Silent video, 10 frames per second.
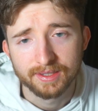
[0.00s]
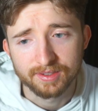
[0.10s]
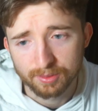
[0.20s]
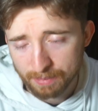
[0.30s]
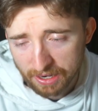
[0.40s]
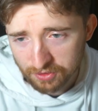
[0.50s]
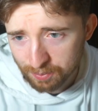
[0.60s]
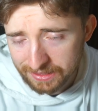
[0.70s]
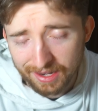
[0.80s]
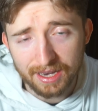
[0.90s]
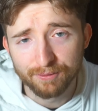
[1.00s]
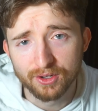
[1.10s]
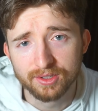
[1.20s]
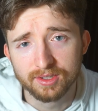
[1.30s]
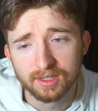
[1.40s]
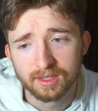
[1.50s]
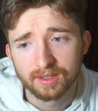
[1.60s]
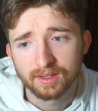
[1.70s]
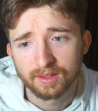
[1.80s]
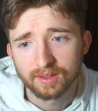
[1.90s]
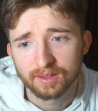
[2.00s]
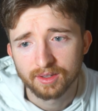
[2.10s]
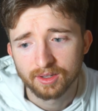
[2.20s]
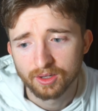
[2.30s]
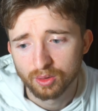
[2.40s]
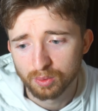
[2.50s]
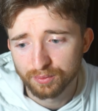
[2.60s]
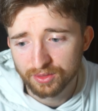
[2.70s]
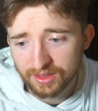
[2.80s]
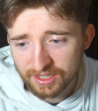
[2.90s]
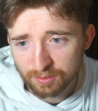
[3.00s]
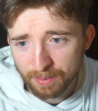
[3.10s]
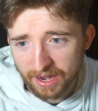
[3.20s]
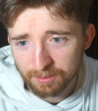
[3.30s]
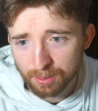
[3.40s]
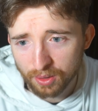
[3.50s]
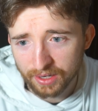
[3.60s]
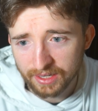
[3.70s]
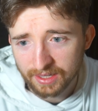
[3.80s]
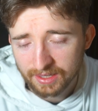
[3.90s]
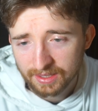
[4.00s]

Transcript: is about to be delivered with this bad boy.